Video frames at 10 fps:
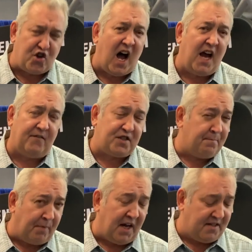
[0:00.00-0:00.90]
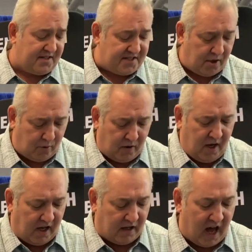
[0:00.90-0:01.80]
shy of some buttons, so
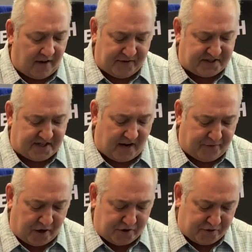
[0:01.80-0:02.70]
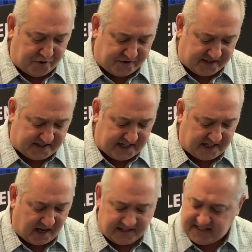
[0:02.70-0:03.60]
a lot of the stuff that you're used to
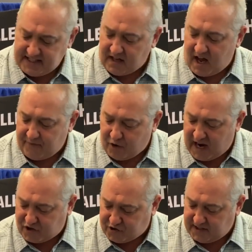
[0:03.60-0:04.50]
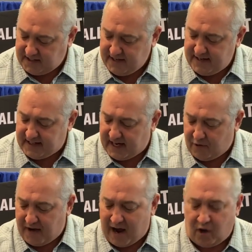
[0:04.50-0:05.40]
seeing on a D Live are actually, you
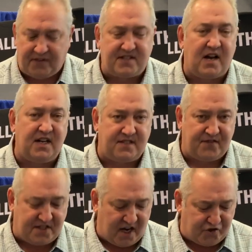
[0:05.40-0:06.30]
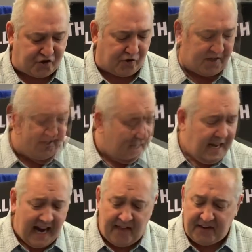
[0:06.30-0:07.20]
know, now on the sides of the touch screen.
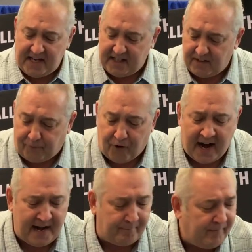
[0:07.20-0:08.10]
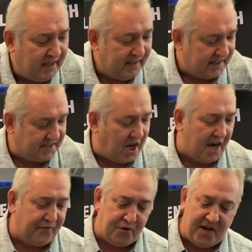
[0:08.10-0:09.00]
And the frame is
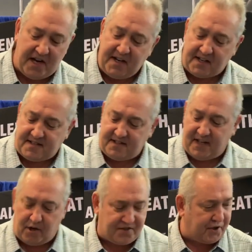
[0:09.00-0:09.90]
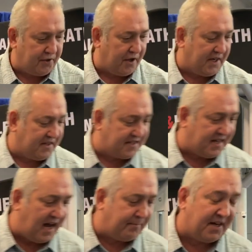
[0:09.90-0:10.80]
kind of unique. It's, you know, it's a good looking
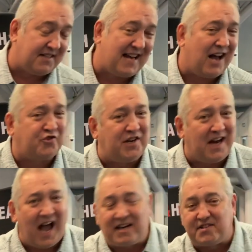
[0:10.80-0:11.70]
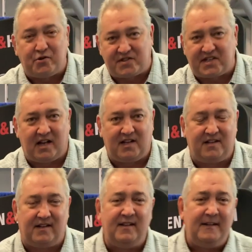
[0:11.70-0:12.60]
design, but it's actually an
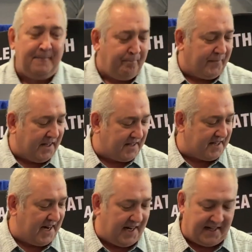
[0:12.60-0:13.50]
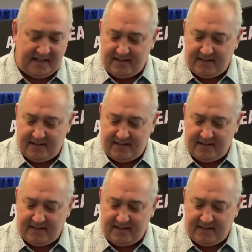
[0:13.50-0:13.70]
exoskeleton. It's a